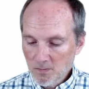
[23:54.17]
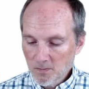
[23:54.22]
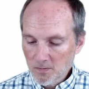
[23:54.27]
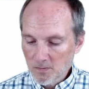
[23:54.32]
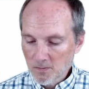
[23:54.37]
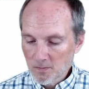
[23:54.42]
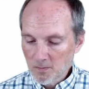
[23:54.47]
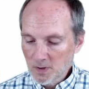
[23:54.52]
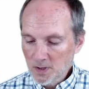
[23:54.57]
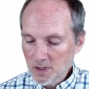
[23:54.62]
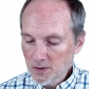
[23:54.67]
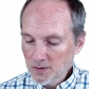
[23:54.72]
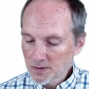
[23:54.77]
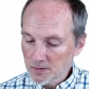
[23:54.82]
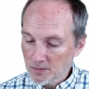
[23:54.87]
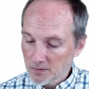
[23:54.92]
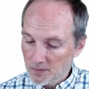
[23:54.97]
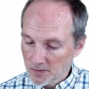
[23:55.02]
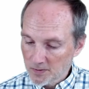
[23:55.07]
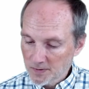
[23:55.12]
we'll go
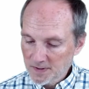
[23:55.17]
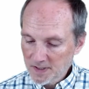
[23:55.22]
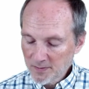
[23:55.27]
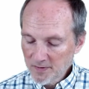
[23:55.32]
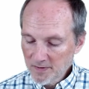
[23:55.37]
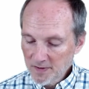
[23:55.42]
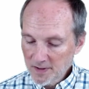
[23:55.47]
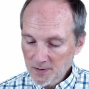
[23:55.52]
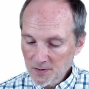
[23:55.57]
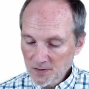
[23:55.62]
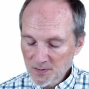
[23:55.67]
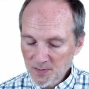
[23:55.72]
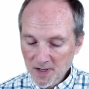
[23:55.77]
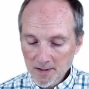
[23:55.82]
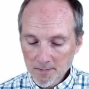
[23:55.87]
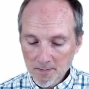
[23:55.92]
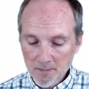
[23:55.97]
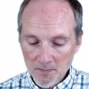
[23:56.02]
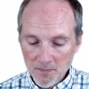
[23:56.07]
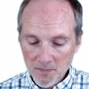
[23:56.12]
through some of those,
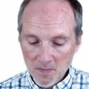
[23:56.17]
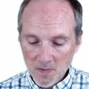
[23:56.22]
but